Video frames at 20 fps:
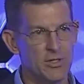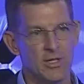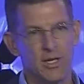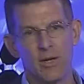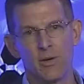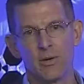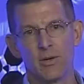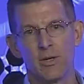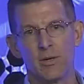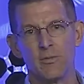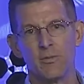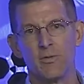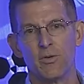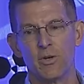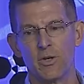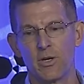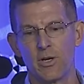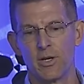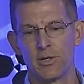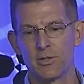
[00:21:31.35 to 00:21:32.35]
an outcome for
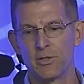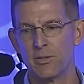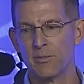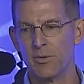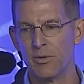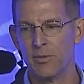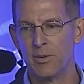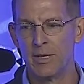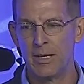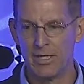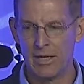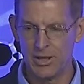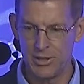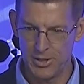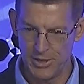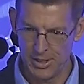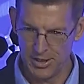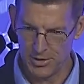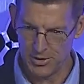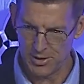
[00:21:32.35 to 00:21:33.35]
a customer? We gotta
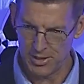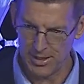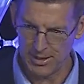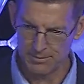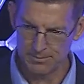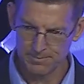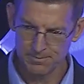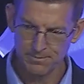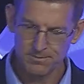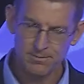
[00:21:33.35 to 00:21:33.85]
change that.